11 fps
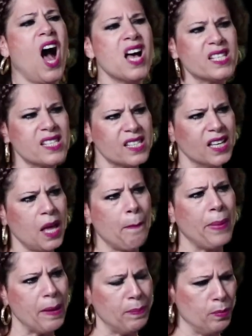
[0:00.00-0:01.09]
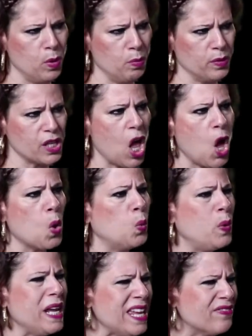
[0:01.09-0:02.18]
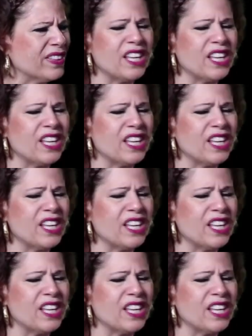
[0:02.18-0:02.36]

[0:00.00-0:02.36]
Us baby boomers, we've